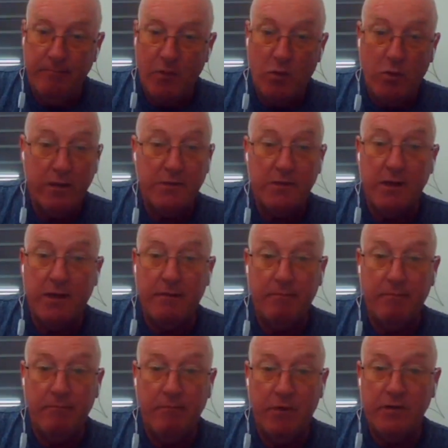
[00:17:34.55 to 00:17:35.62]
Where's that
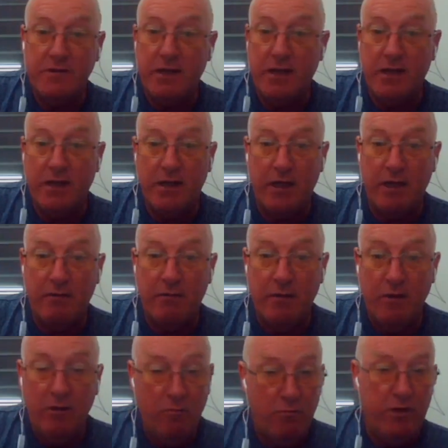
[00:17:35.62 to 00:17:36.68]
going to happen?
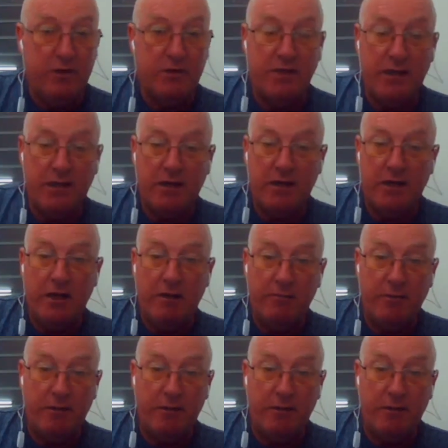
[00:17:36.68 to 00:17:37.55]
When's that going to happen?